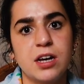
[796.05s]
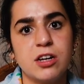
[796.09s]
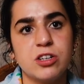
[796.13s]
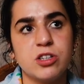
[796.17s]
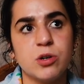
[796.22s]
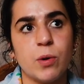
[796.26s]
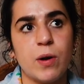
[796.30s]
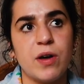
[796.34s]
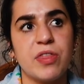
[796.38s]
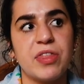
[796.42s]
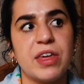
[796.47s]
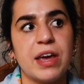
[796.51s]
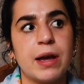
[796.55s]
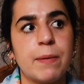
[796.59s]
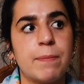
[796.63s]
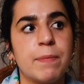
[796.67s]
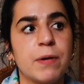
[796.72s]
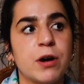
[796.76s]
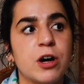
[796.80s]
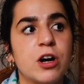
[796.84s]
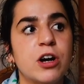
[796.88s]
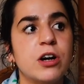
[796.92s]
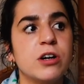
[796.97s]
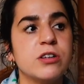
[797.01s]
So I think
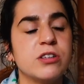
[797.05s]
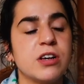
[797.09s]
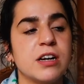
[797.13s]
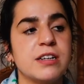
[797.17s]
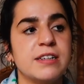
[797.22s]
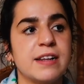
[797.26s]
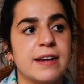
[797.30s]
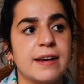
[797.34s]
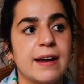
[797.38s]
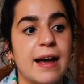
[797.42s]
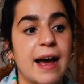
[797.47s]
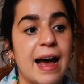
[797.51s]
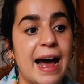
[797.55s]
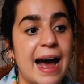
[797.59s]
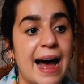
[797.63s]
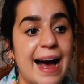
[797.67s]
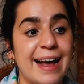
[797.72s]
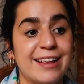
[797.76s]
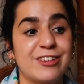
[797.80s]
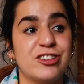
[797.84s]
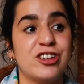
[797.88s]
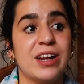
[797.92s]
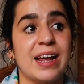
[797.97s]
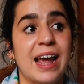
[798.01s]
because I didn't
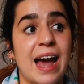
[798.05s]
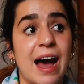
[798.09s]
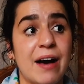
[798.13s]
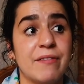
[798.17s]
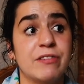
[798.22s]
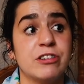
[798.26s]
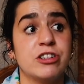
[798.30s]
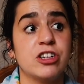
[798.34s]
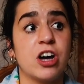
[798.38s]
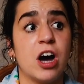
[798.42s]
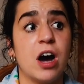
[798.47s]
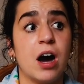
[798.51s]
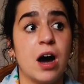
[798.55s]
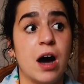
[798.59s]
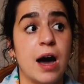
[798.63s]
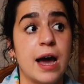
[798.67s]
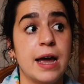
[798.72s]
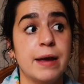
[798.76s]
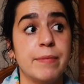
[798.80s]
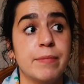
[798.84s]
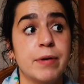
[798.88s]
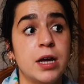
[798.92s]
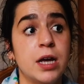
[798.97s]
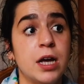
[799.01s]
actually have a
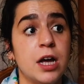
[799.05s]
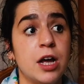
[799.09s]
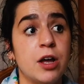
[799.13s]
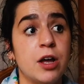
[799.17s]
time